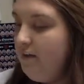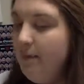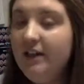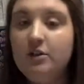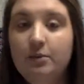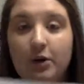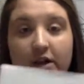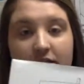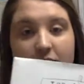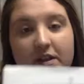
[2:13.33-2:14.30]
picture
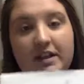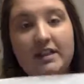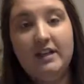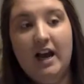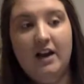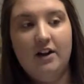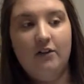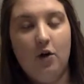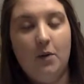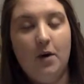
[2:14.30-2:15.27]
books with this kind of
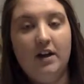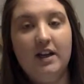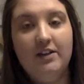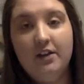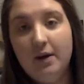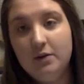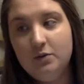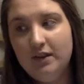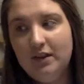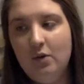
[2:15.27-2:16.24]
artwork, and I thought that was
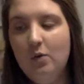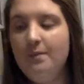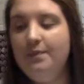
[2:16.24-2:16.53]
really cool.